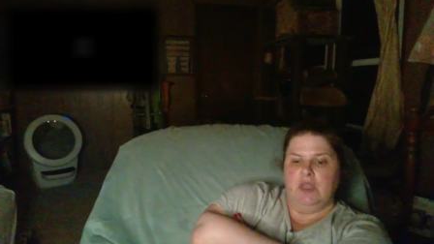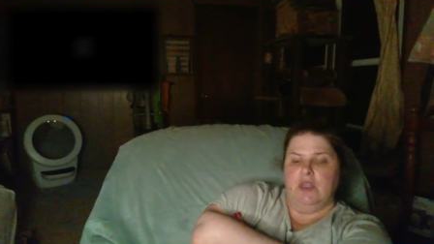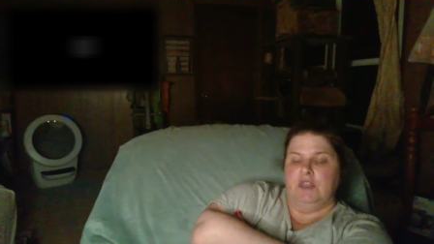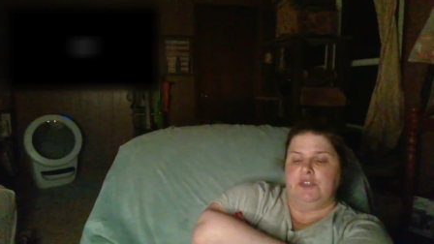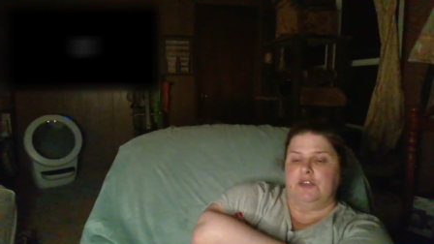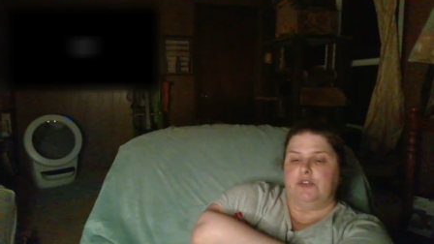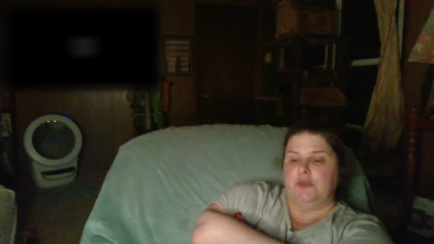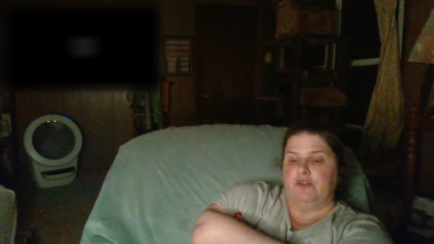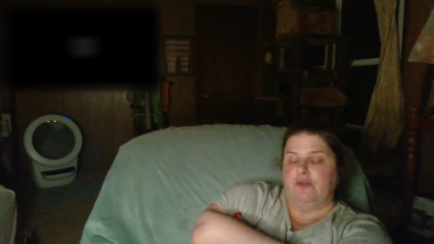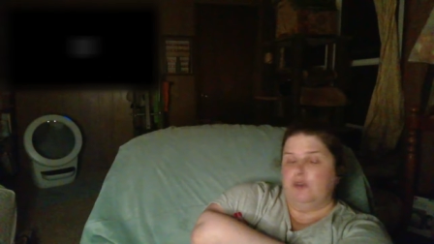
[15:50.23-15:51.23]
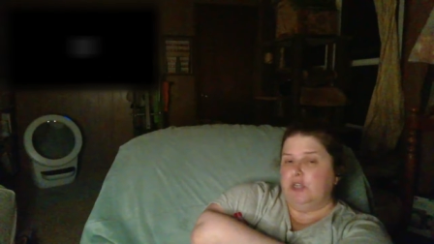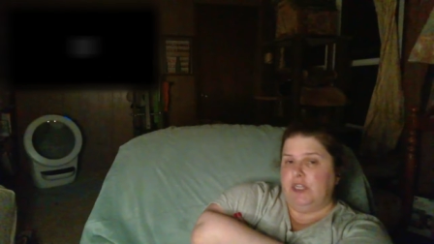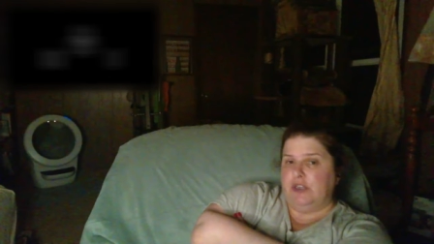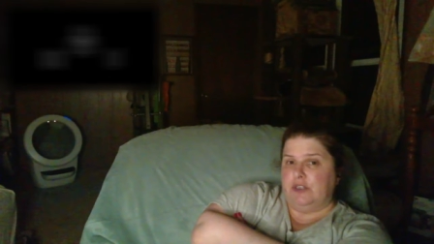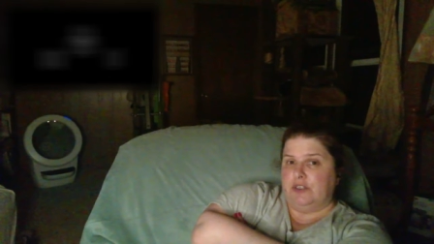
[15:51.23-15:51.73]
So it's been 4
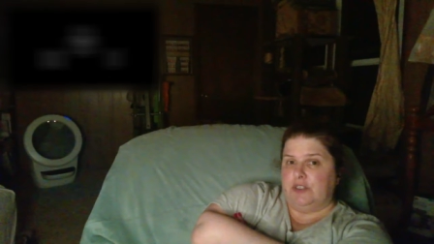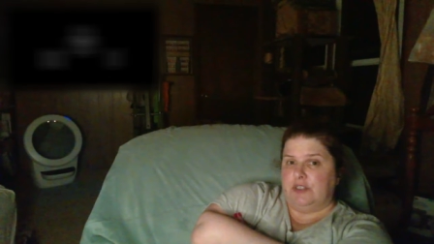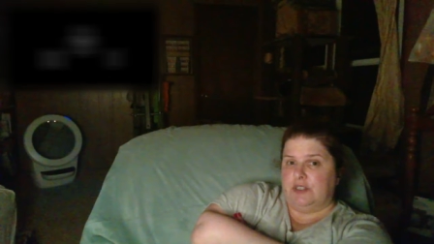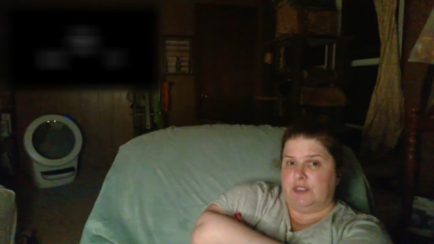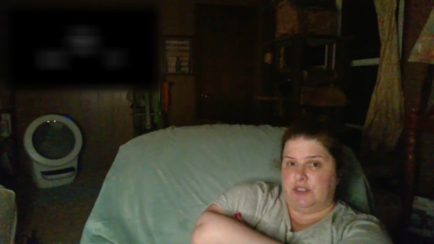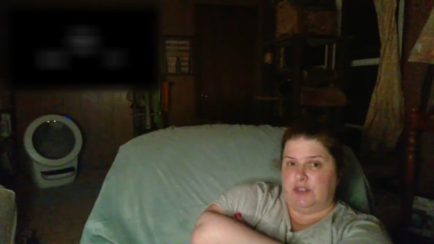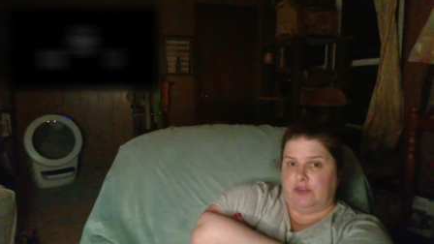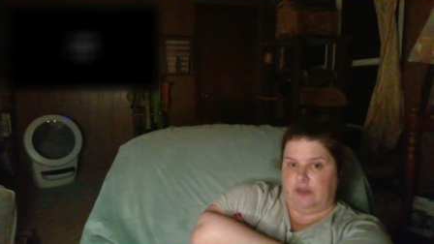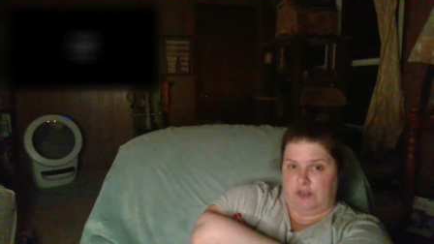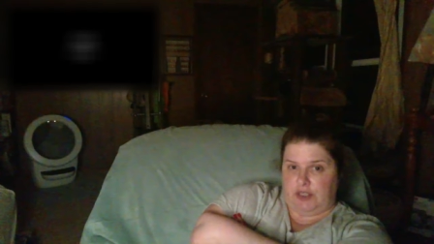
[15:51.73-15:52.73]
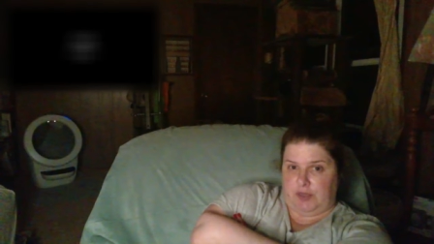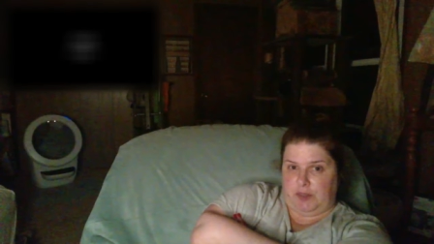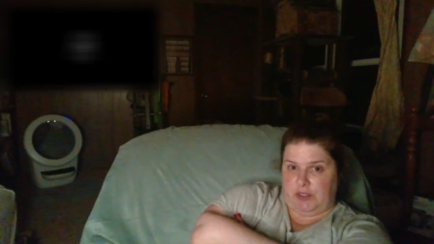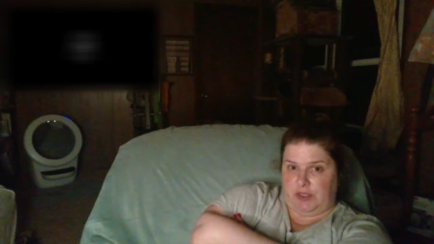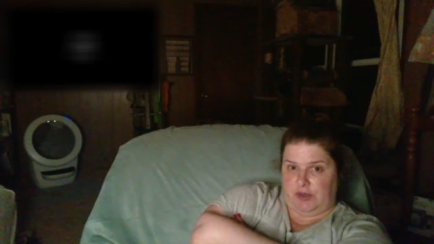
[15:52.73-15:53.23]
years since the first
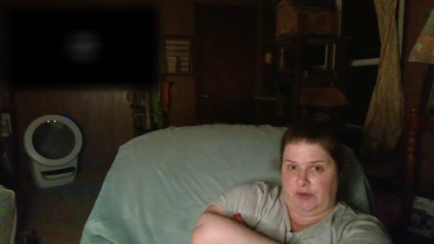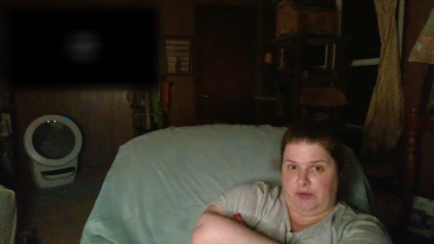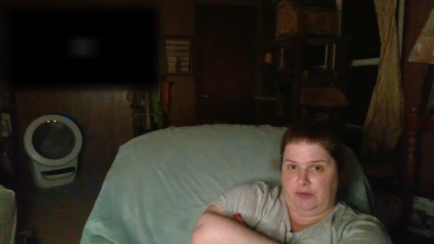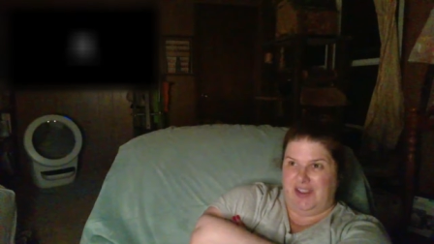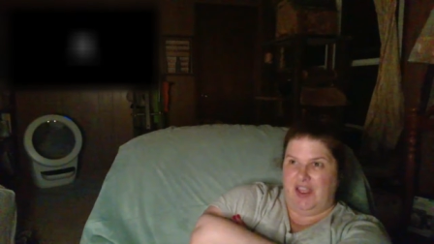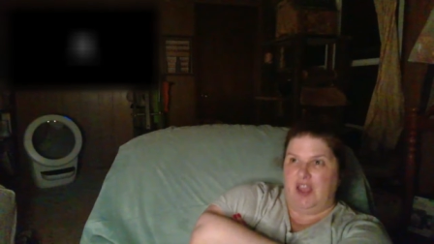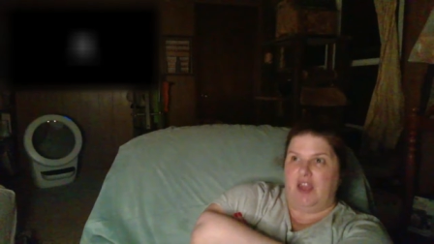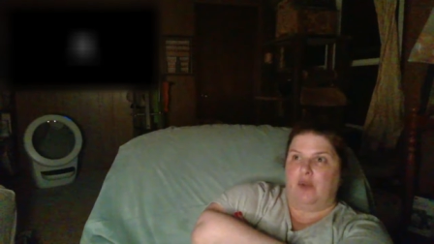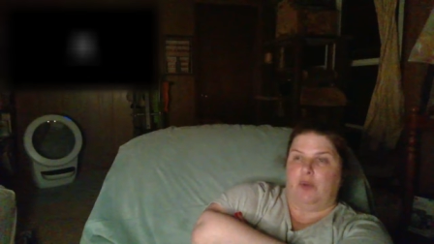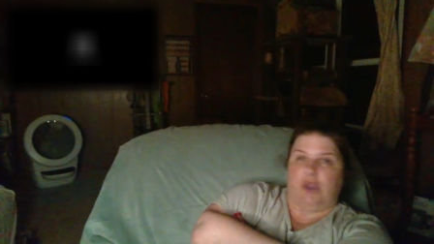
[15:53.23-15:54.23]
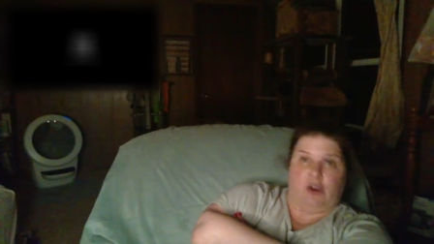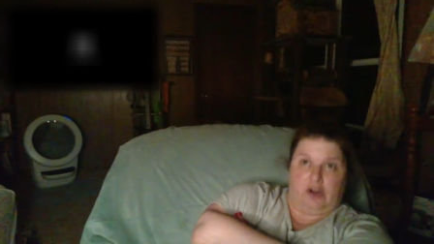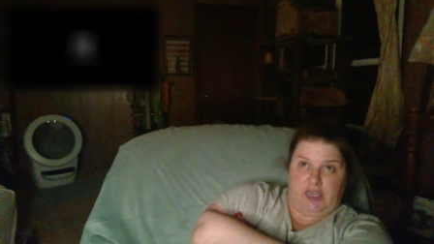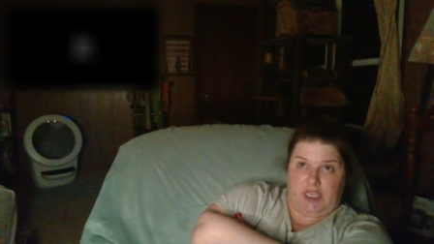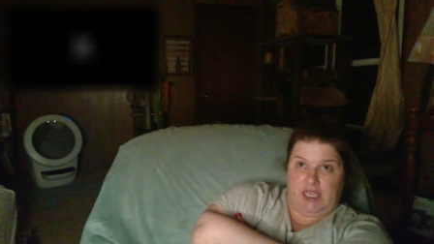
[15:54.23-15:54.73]
episode. We
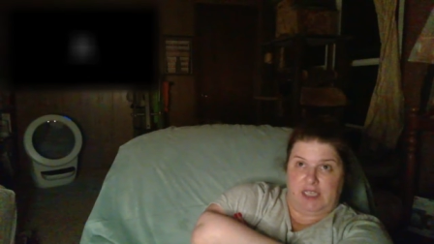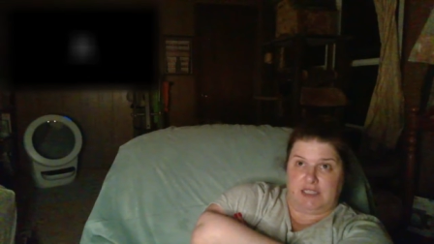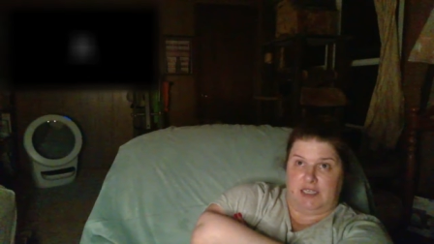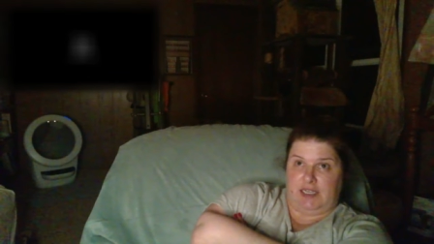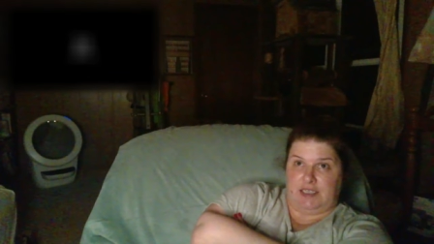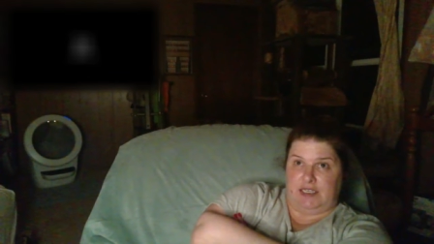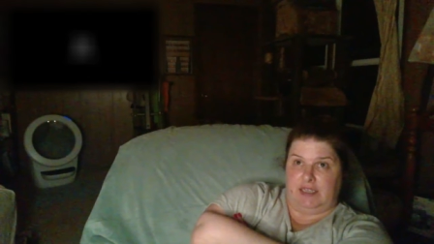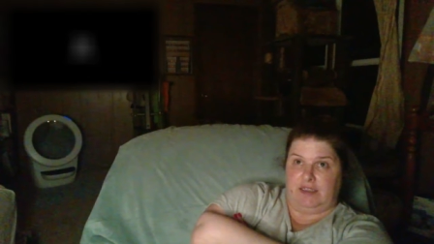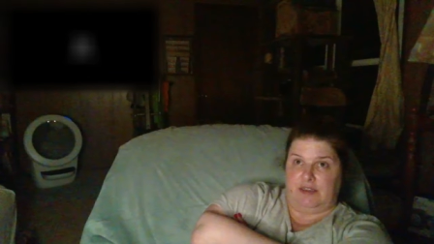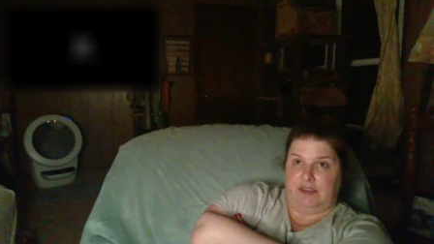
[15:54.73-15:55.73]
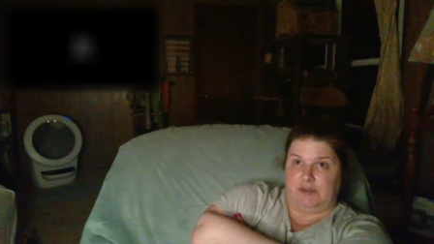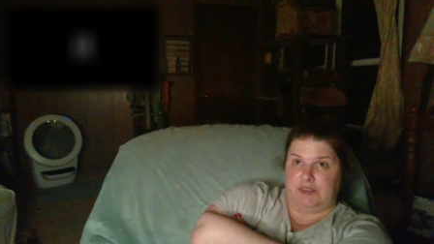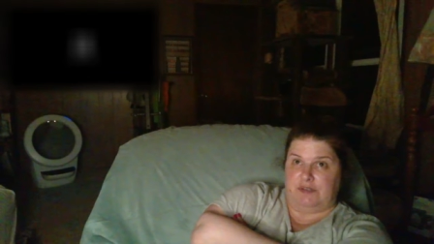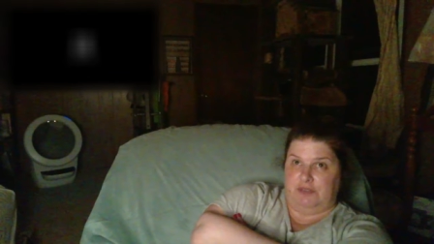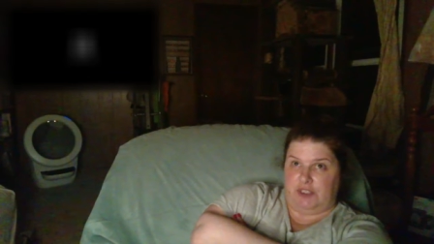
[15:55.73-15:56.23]
are in King's Landing. That
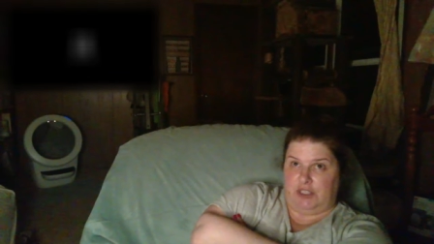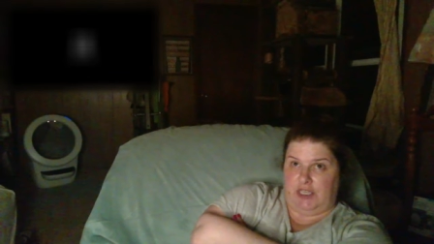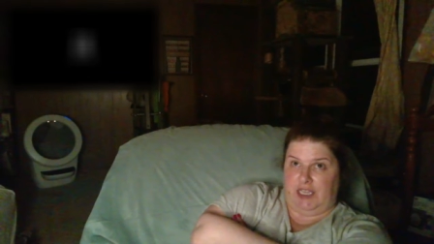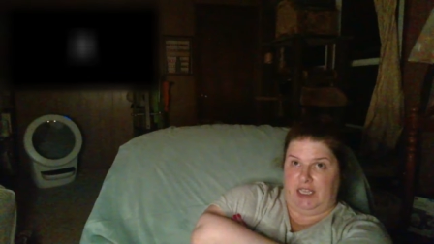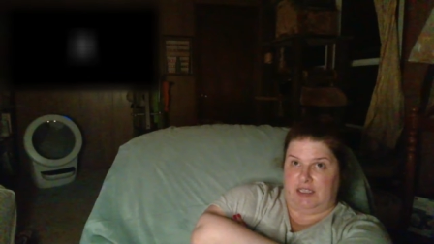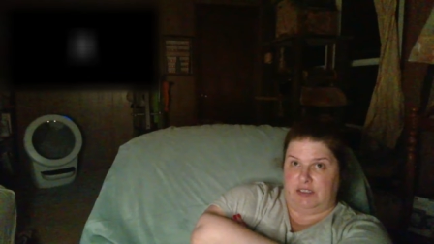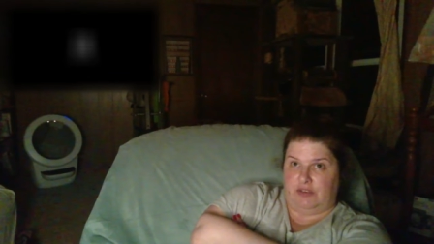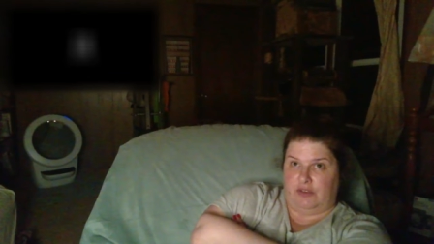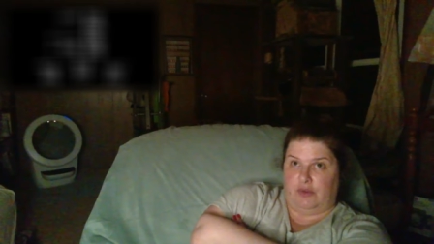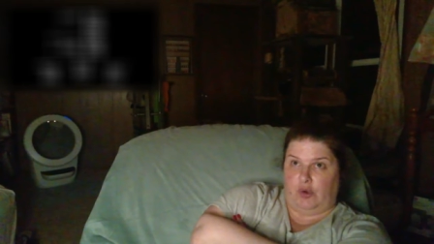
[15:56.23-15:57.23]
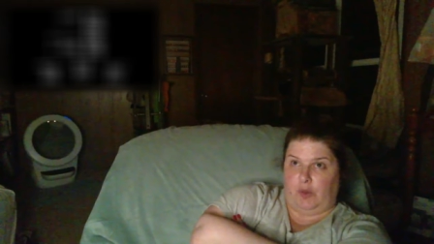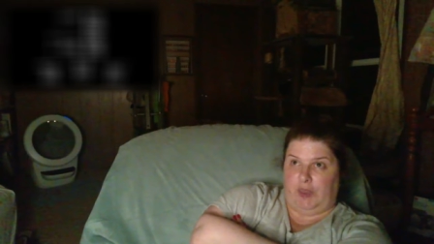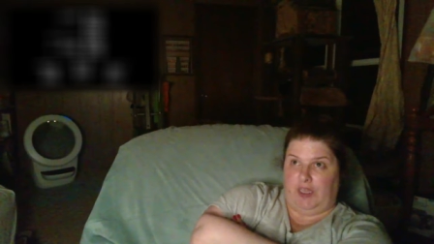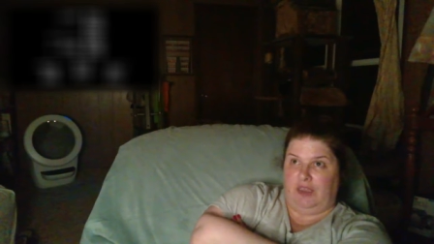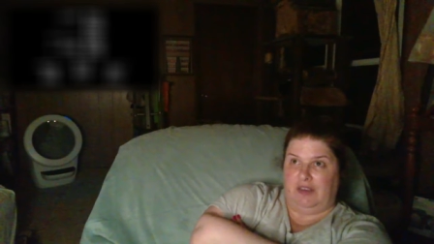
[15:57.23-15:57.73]
was officially answered for
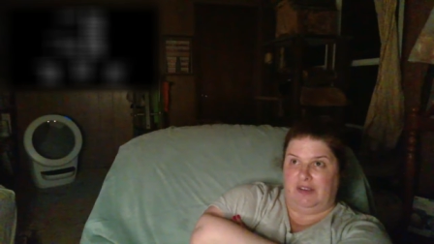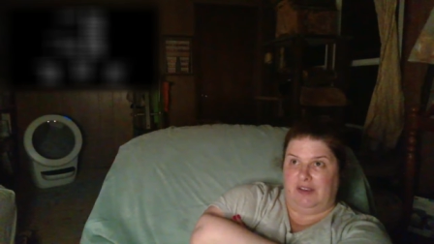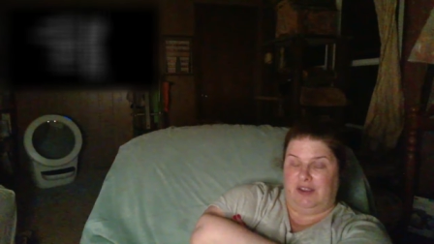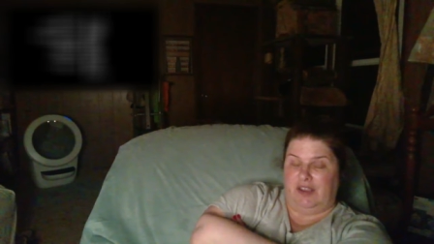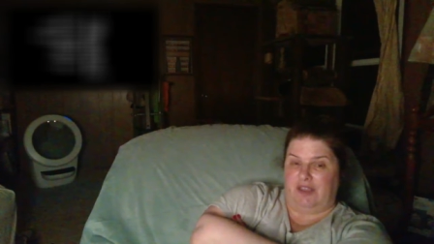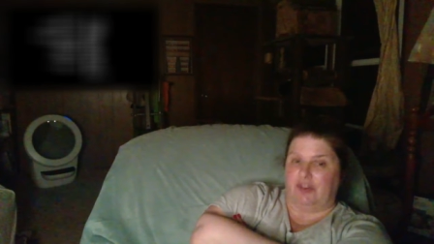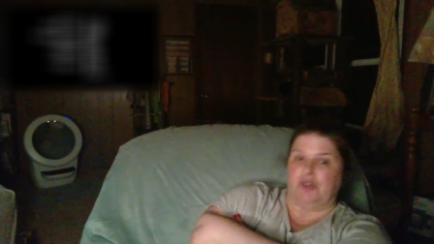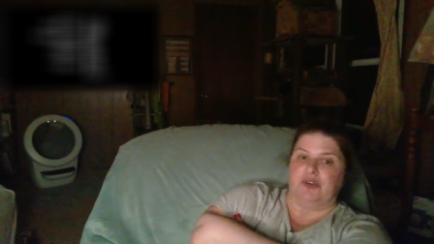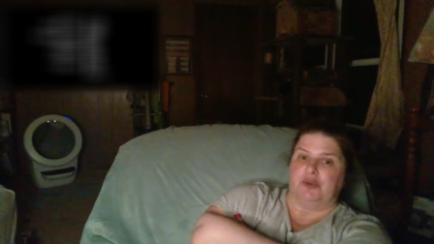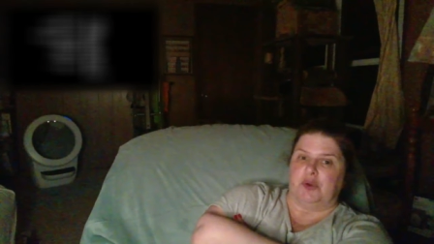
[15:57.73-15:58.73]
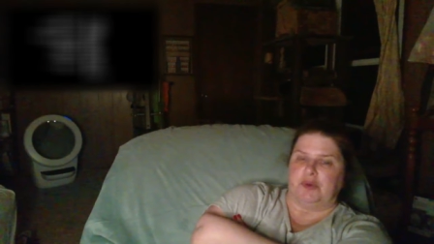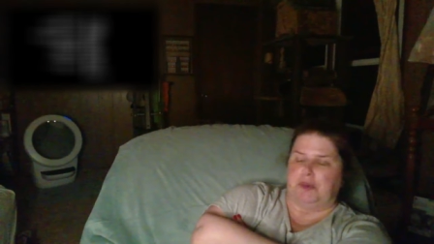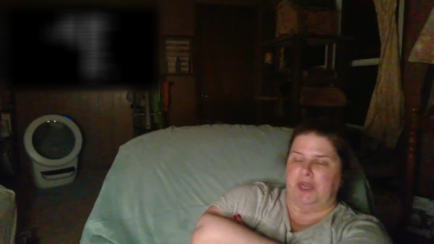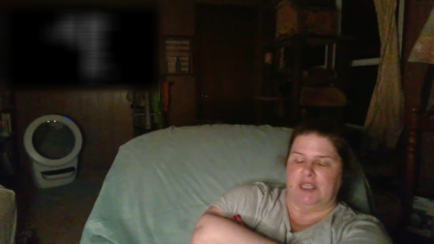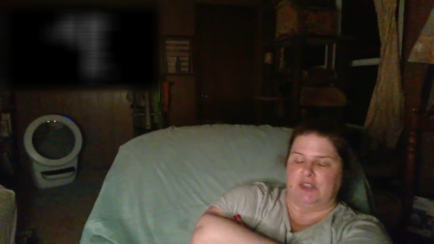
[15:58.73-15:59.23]
me, even though it was
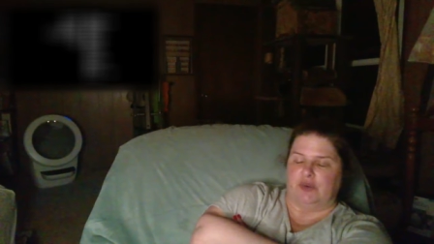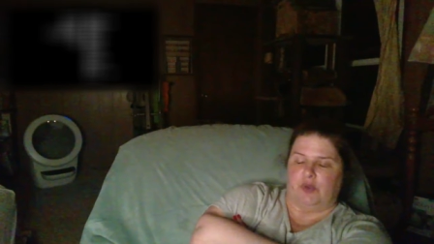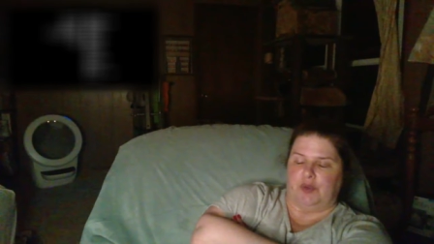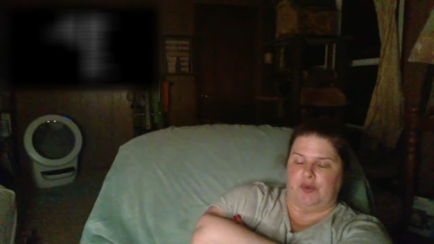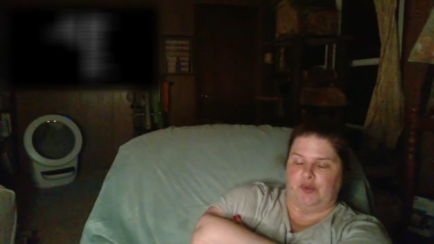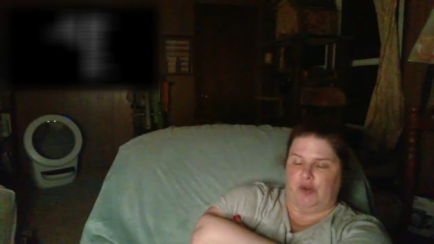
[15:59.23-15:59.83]
probably answered way before